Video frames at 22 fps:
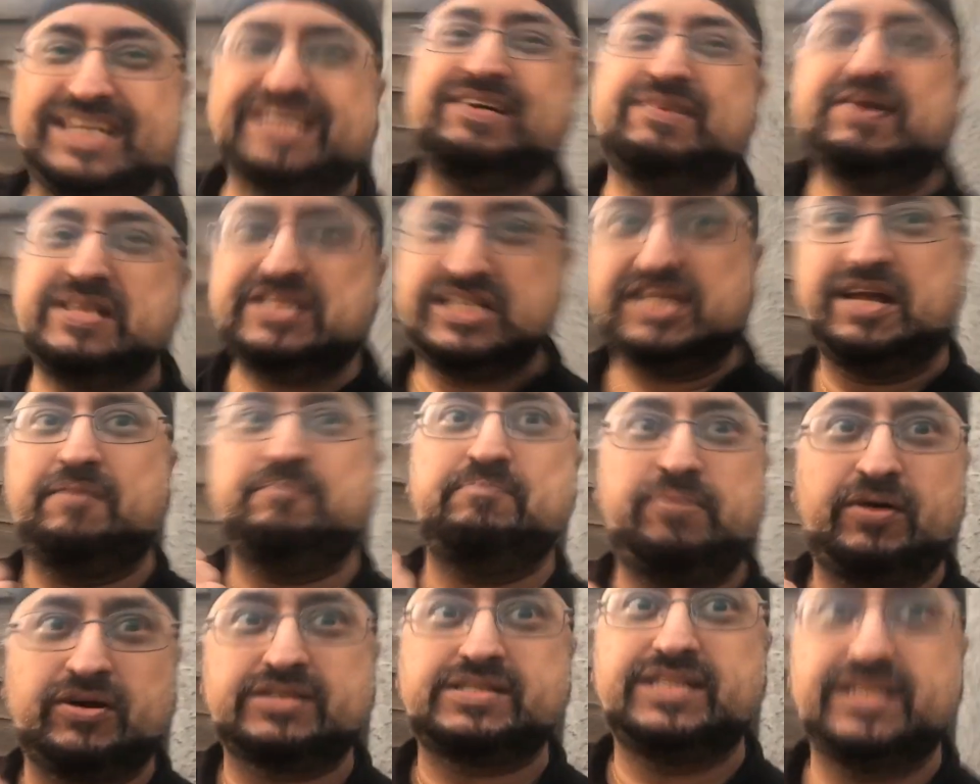I heard you that
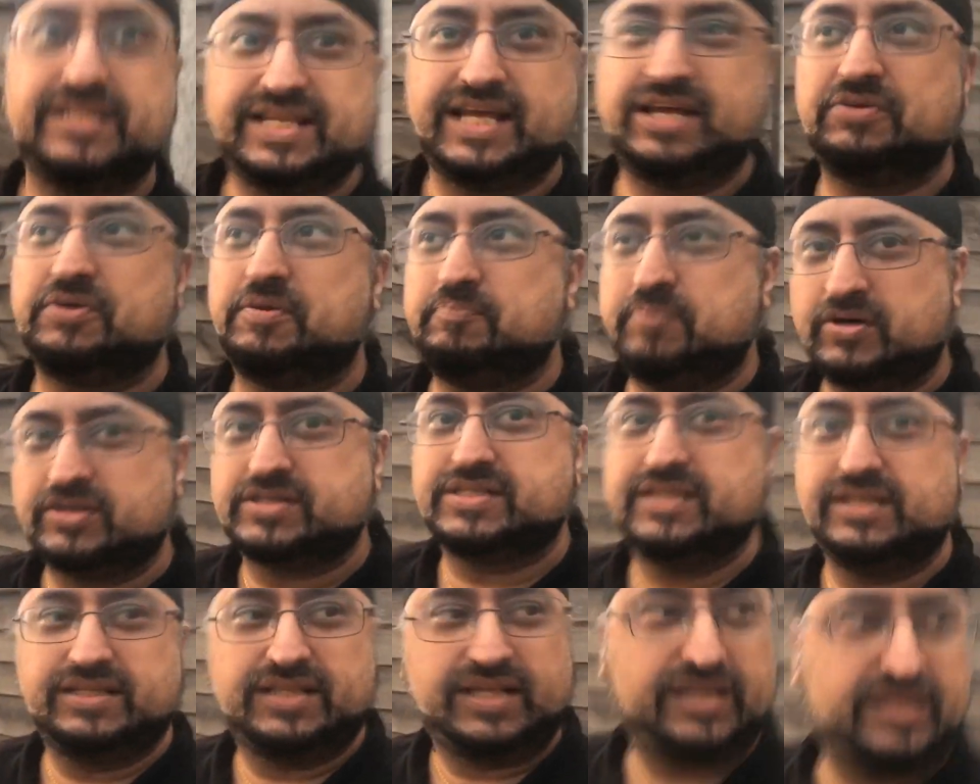Boxing Day on
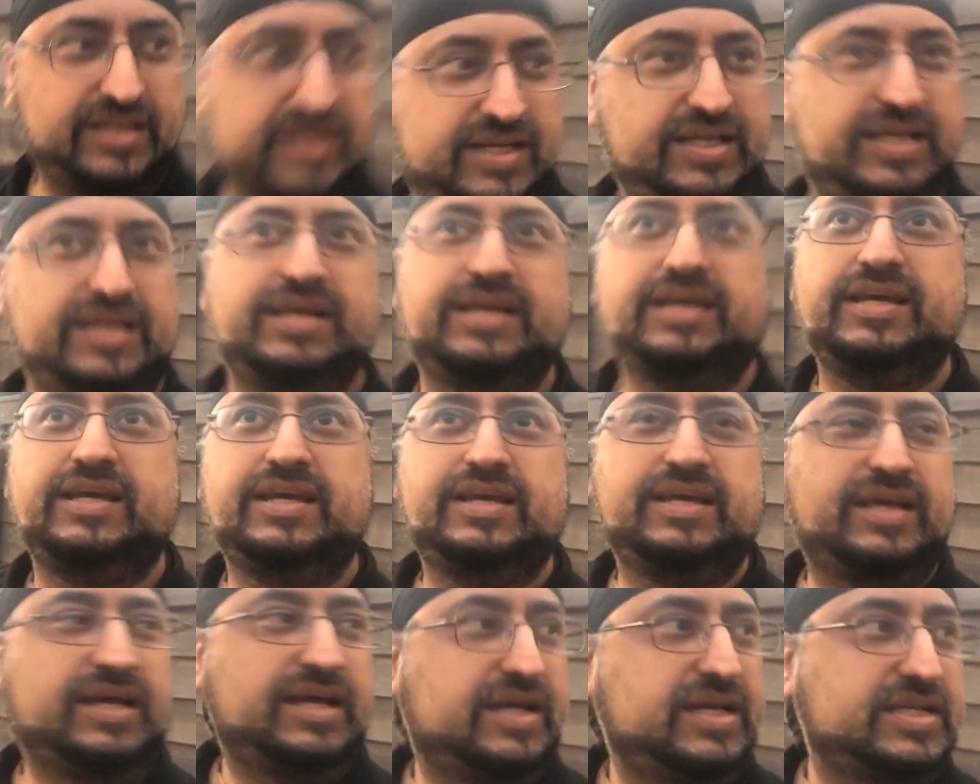Boxing Day,
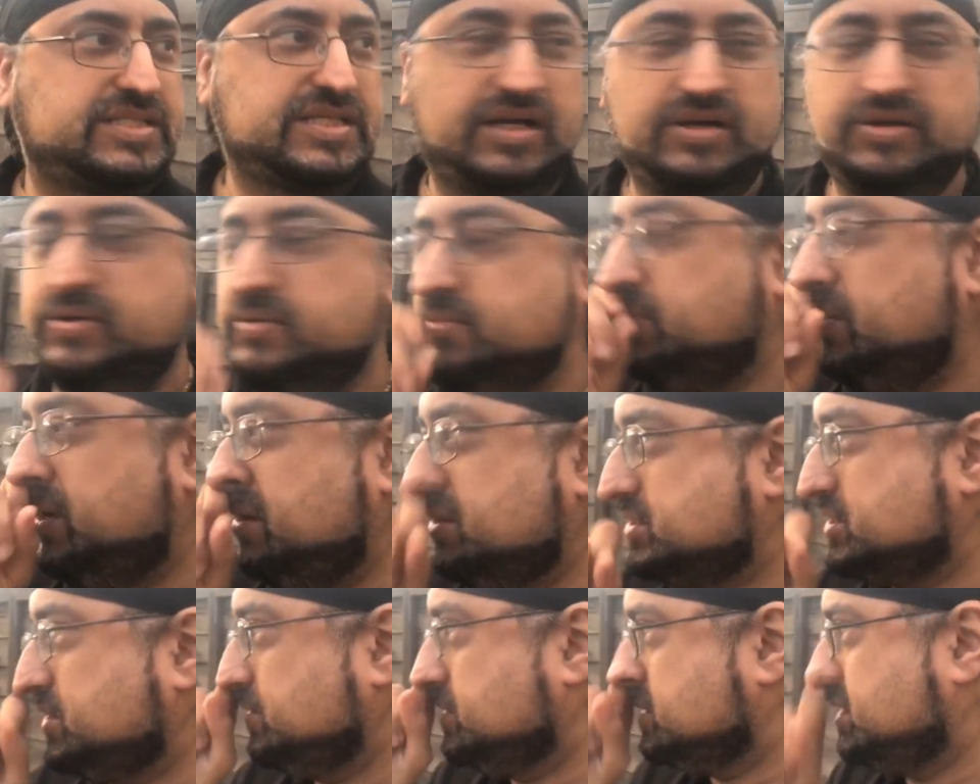yeah. So what
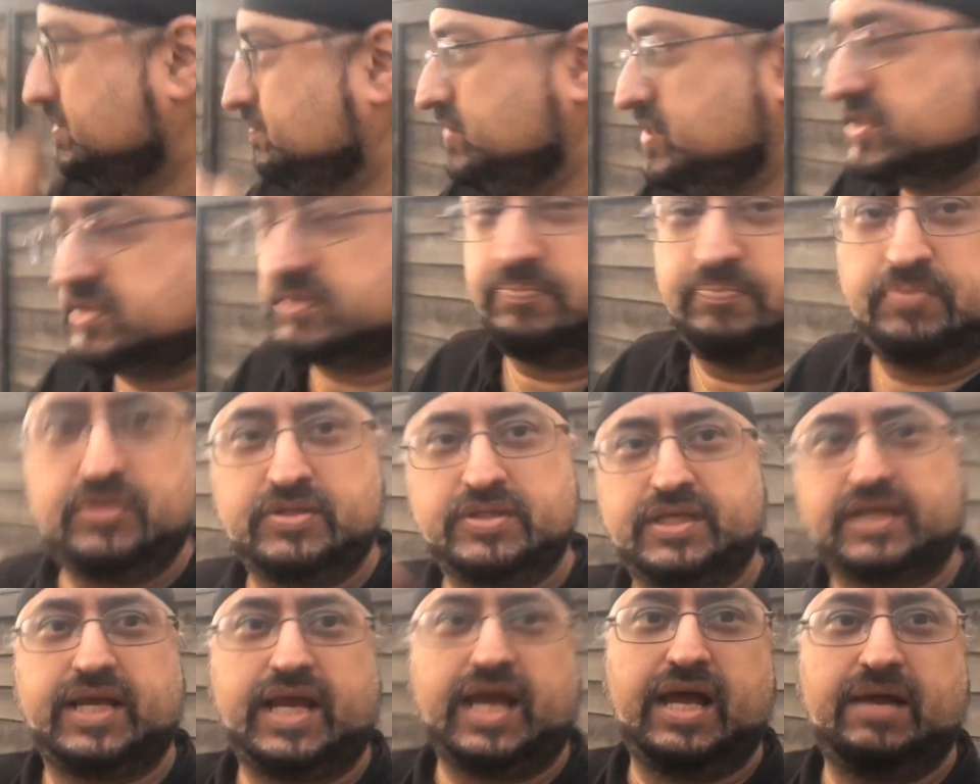I'll do is let me just put
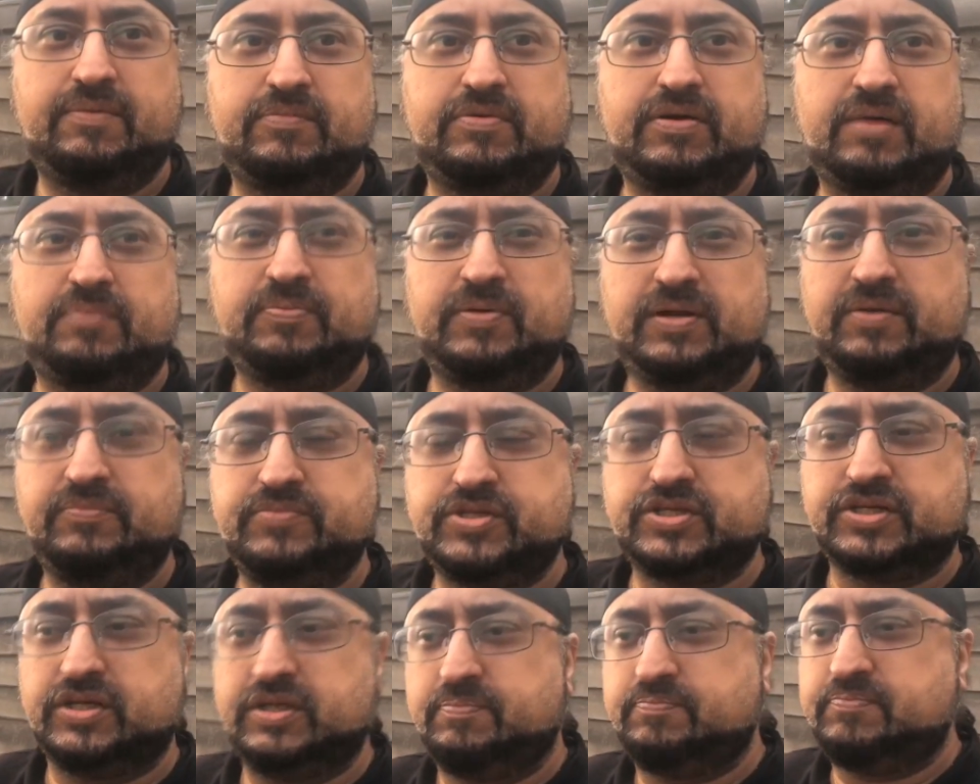the camera up, and I'm
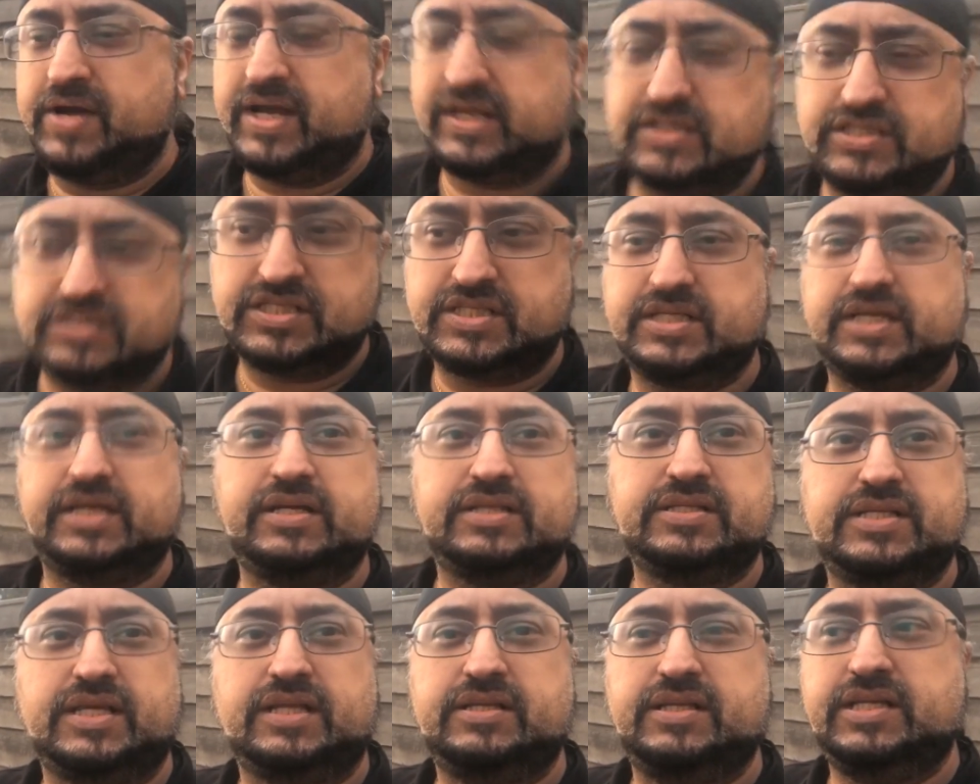just going to practice
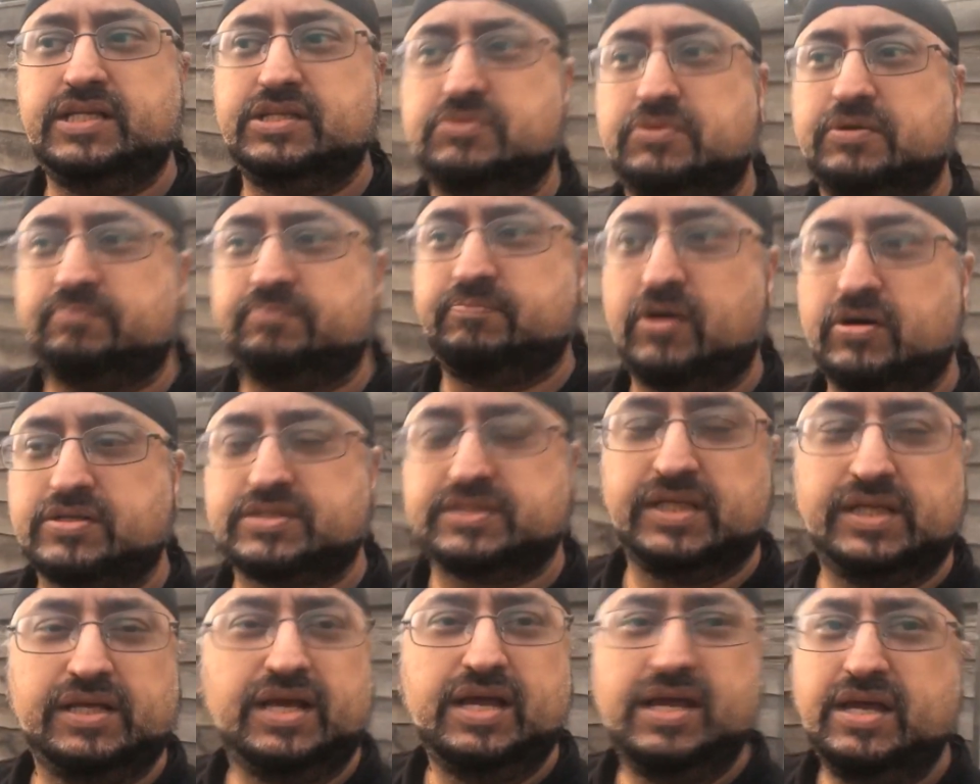certain techniques with
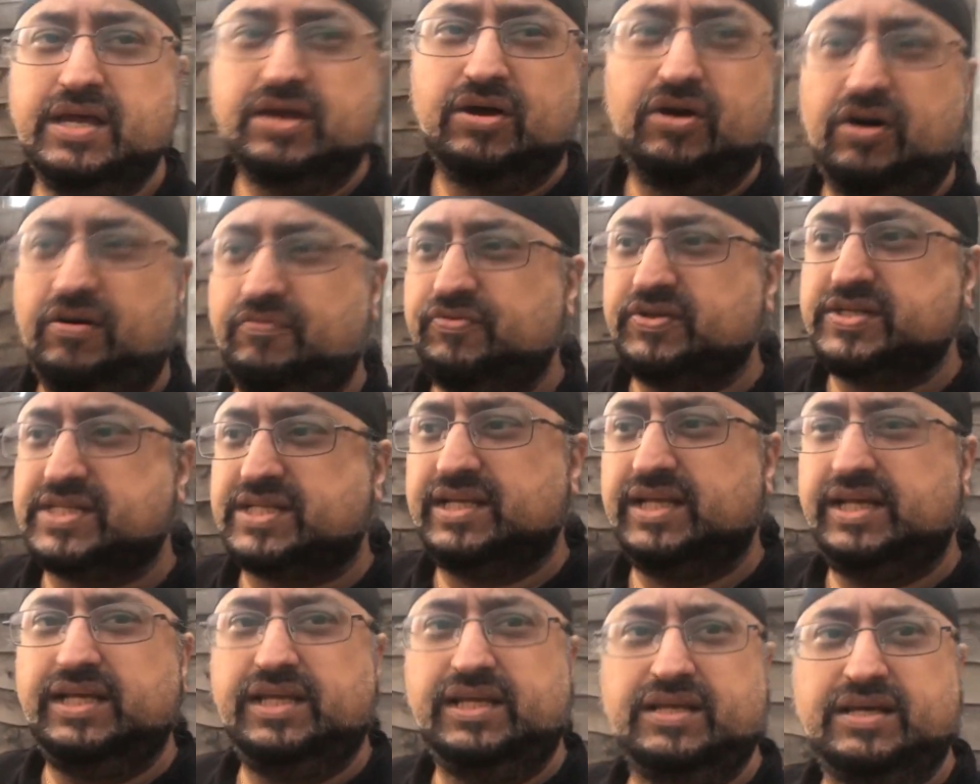boxing.
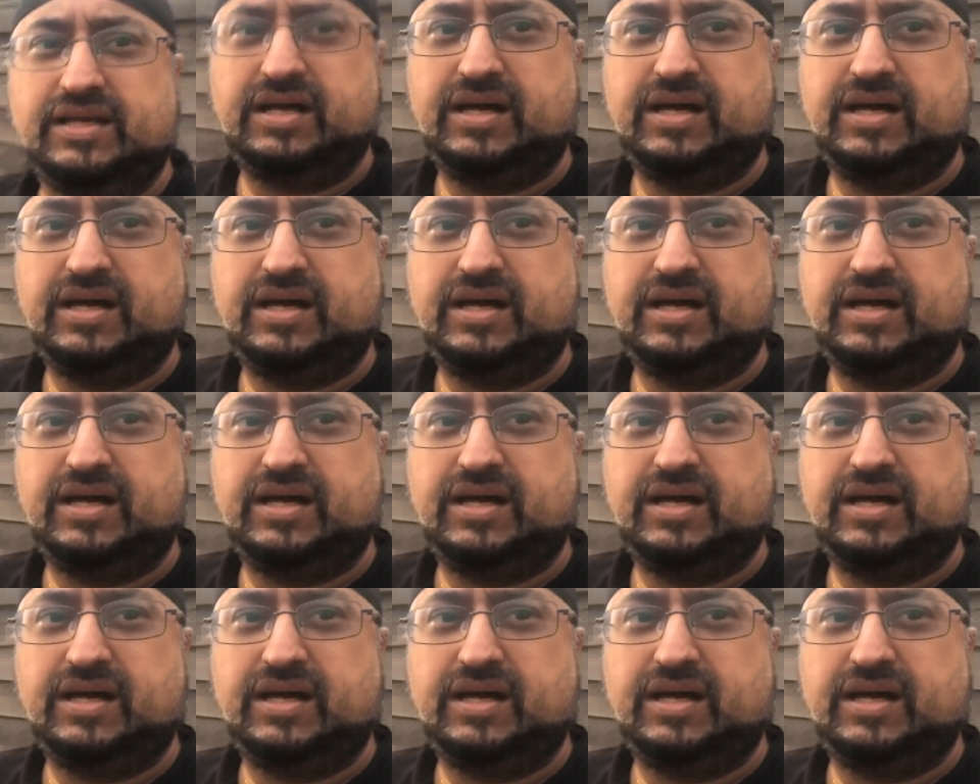Obviously,